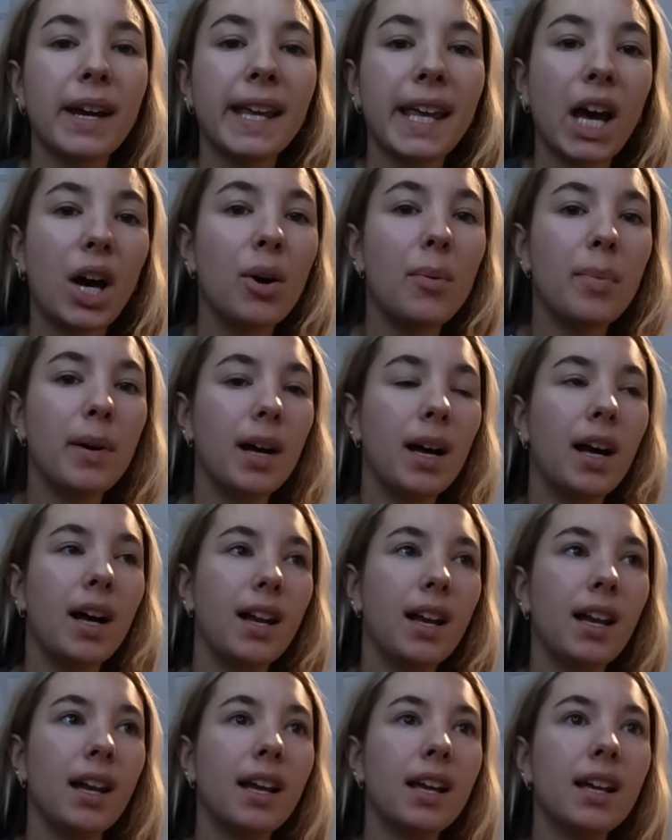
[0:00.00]
I get up
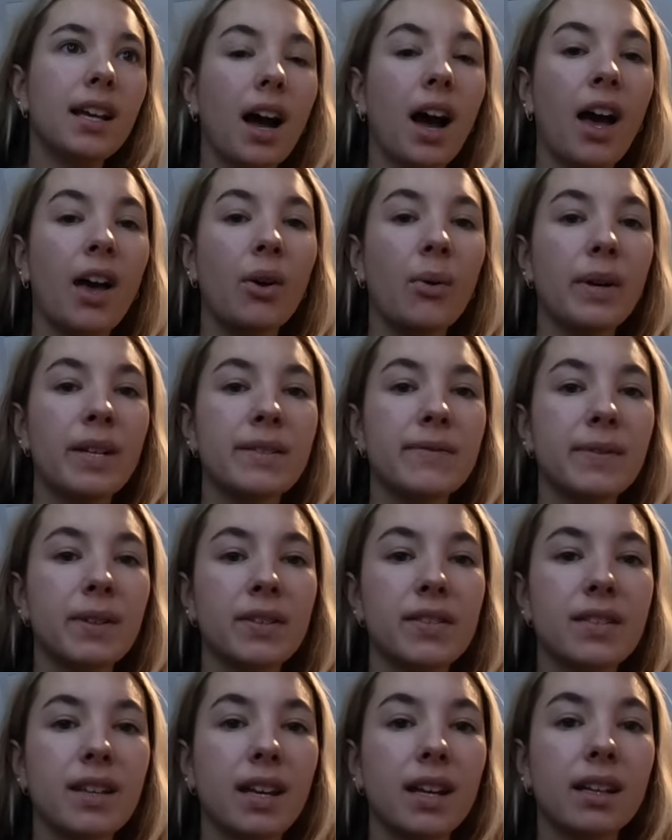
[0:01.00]
early, I always feel
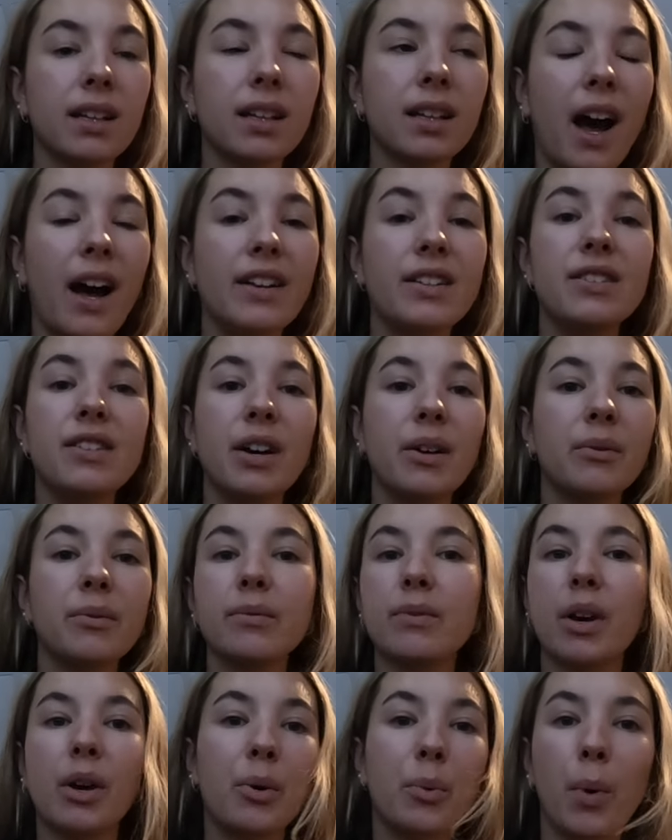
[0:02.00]
sick. I
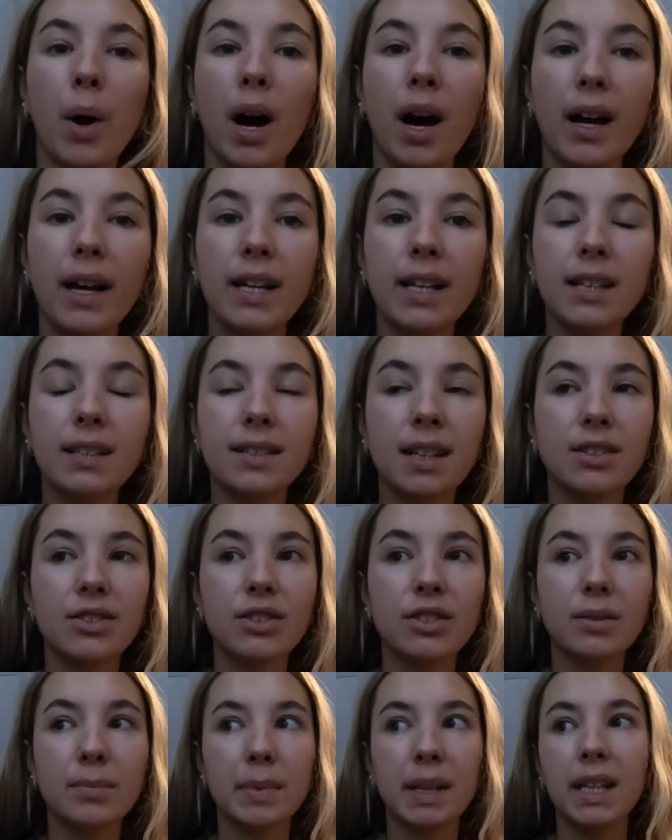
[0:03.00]
don't know why. Is that
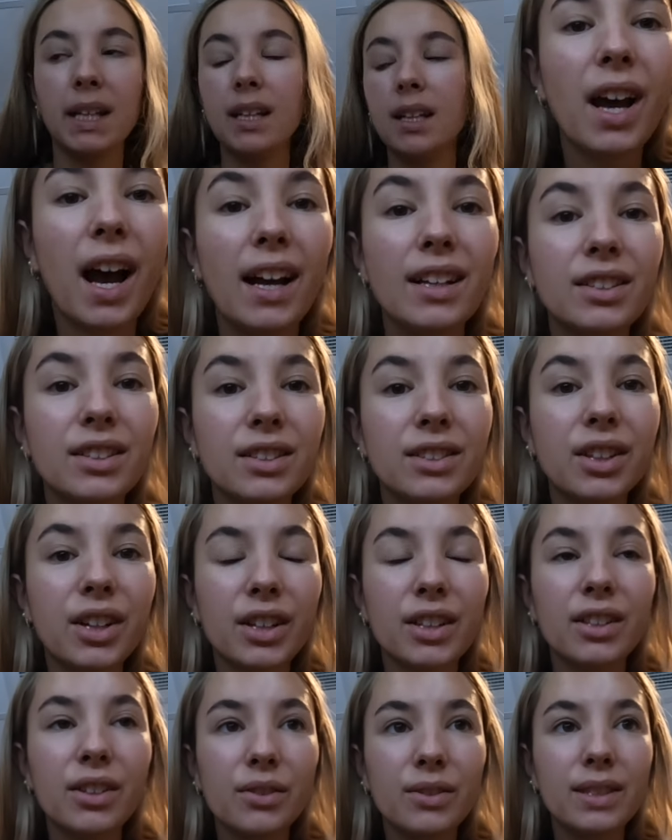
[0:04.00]
just me? I just
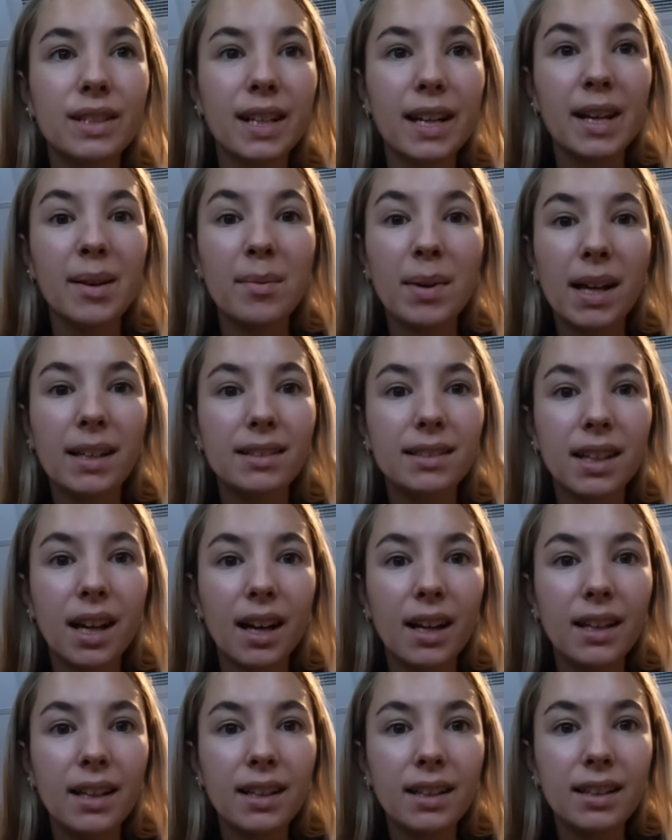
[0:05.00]
could not sleep last
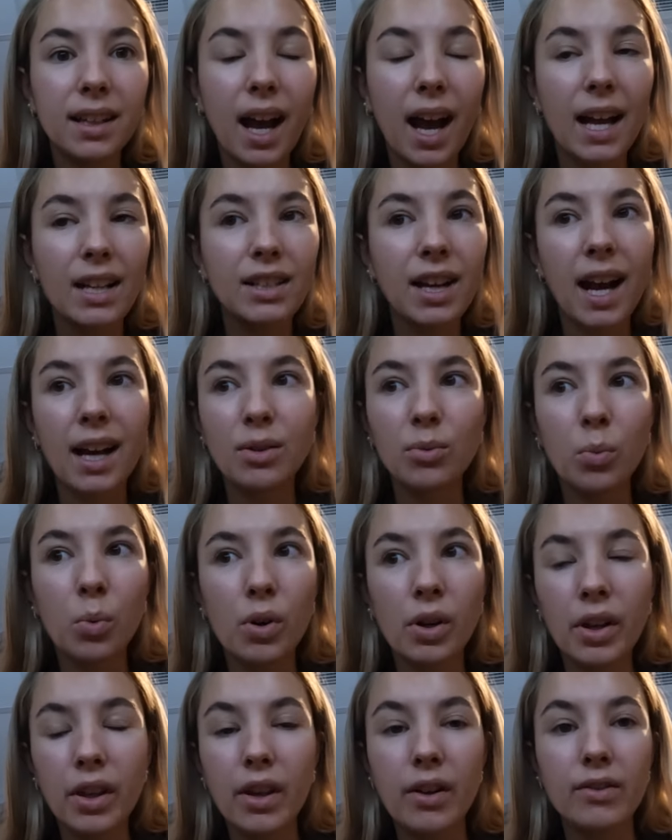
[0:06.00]
night. I'd had
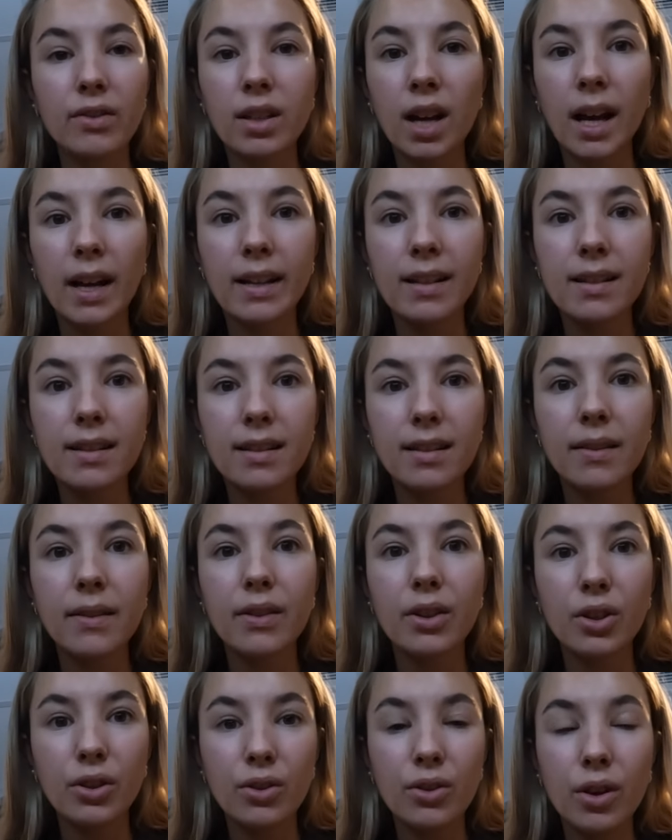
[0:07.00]
one of those nights,
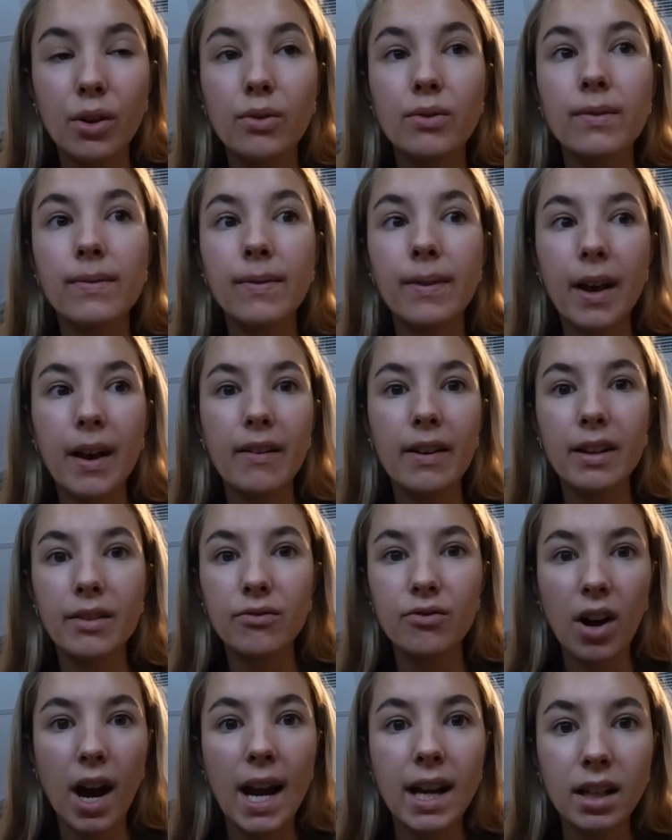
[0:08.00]
those very
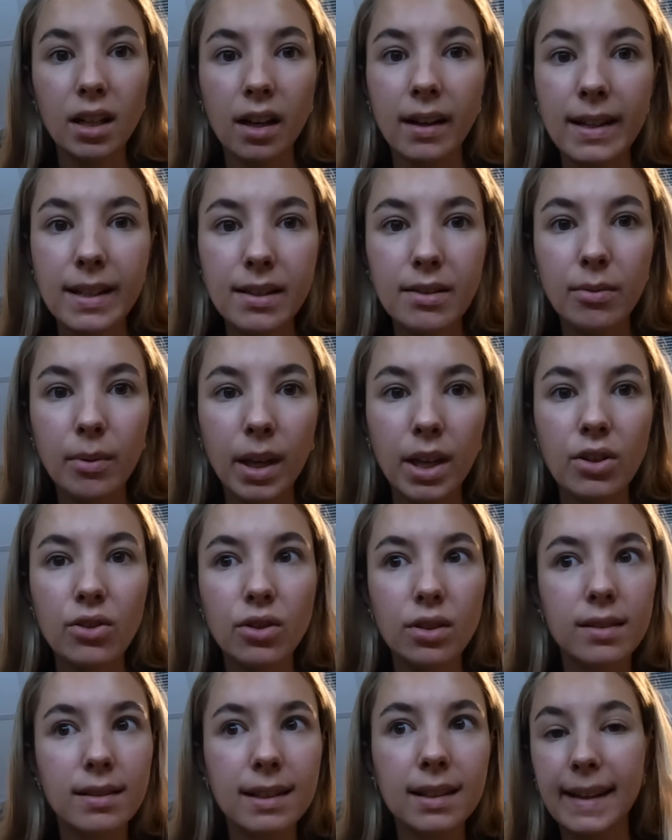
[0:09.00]
rare nights where you
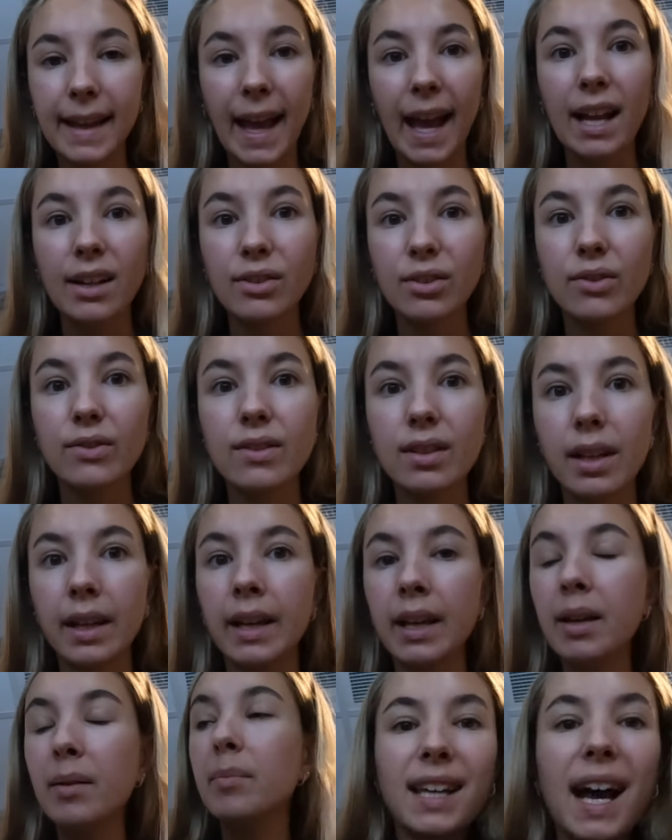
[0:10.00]
just cannot
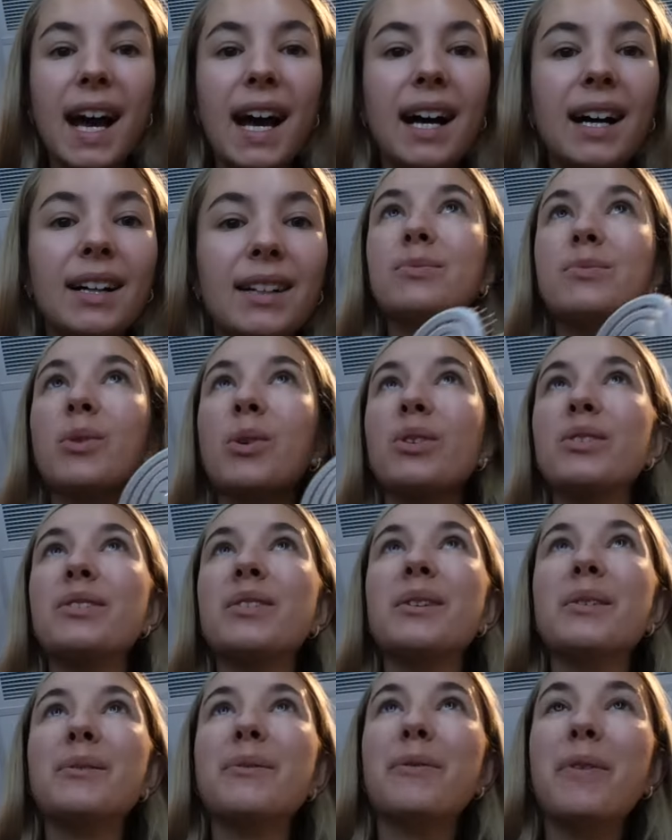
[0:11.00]
sleep. That
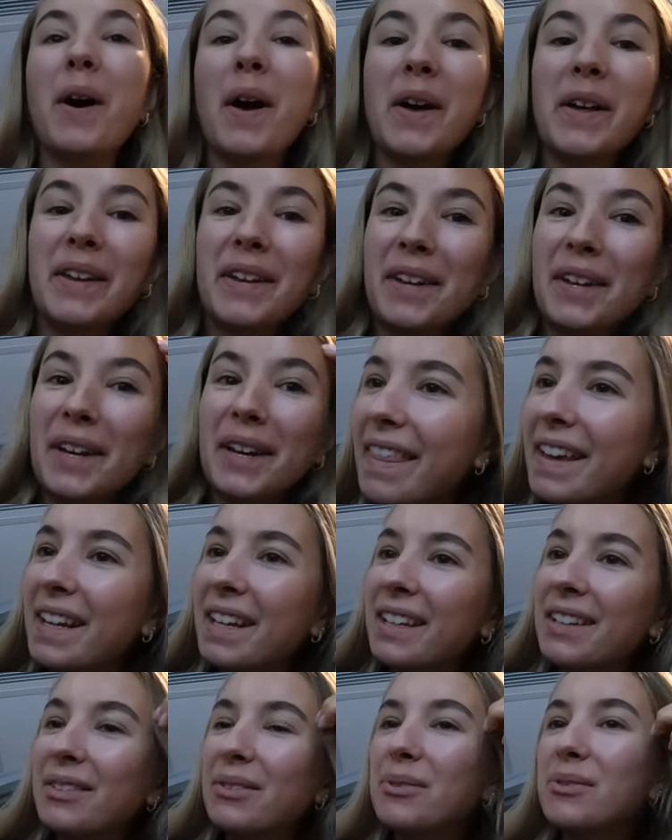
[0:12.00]
wasn't fun. I
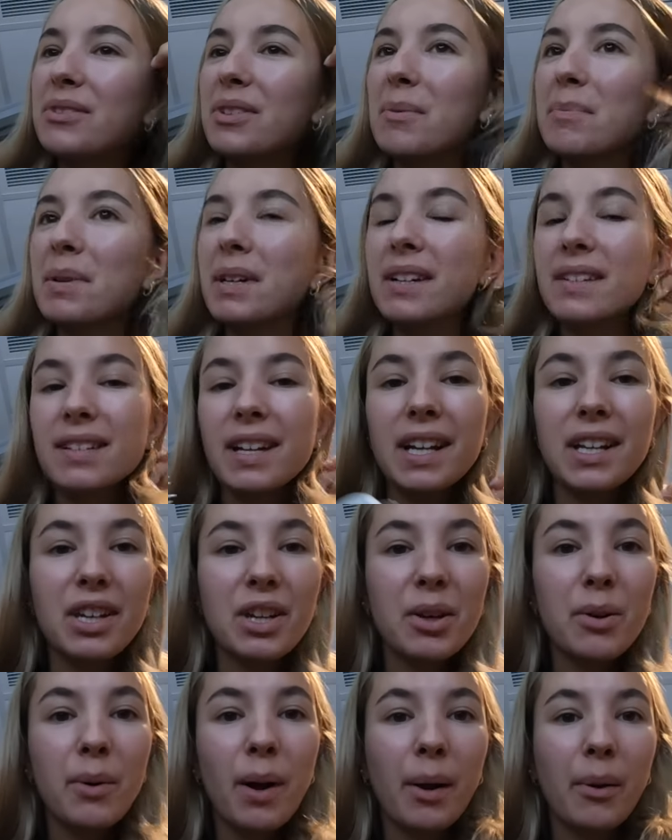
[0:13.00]
think also because I
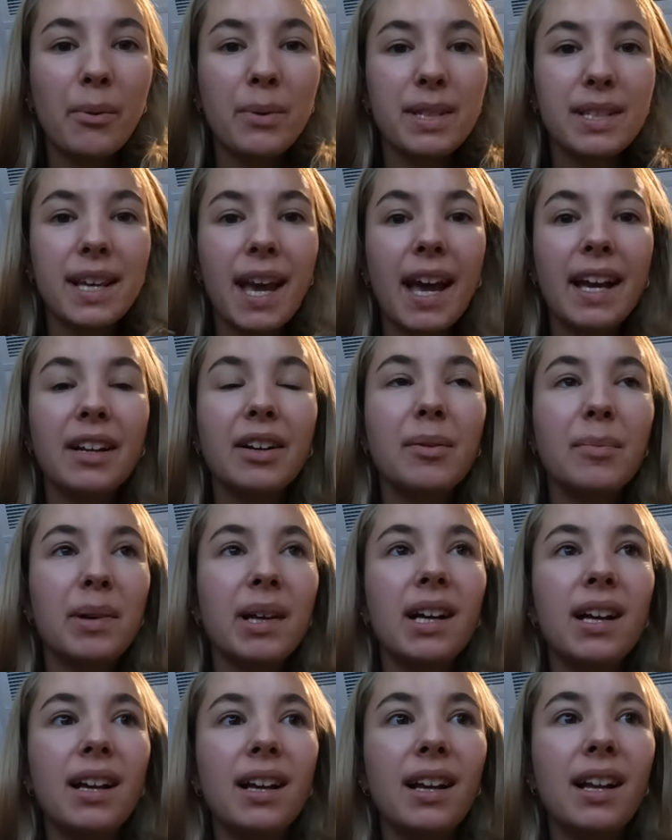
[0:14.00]
knew I was getting up
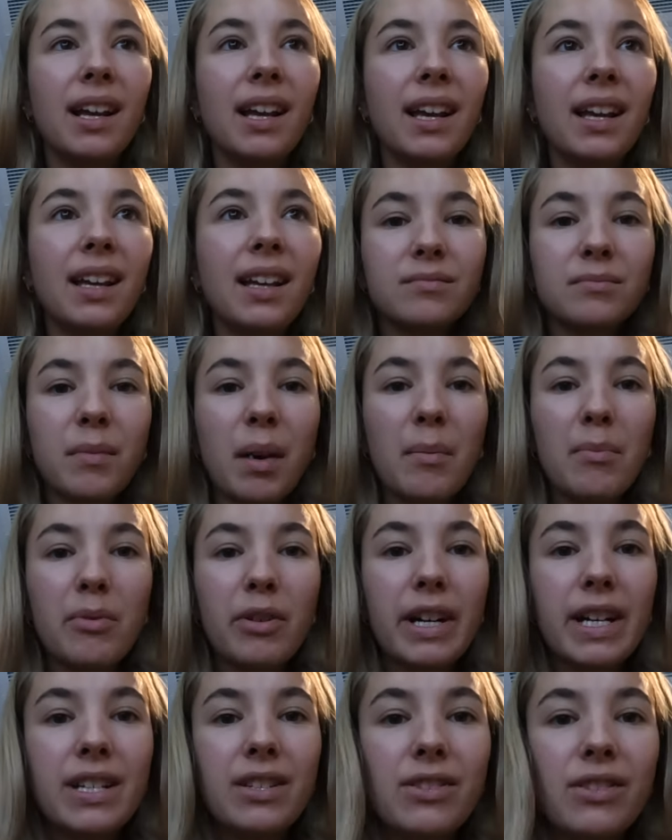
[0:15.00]
early, my
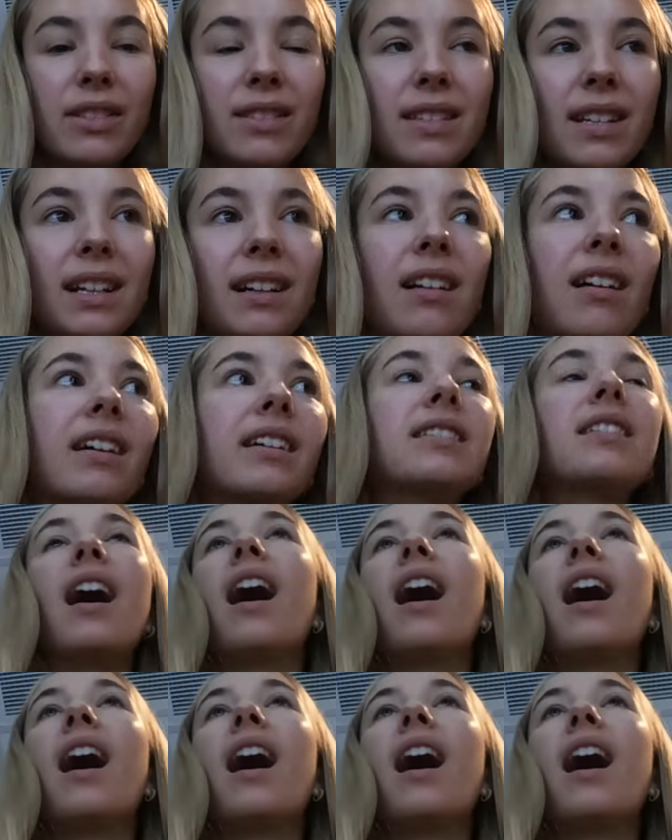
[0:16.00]
brain just didn't like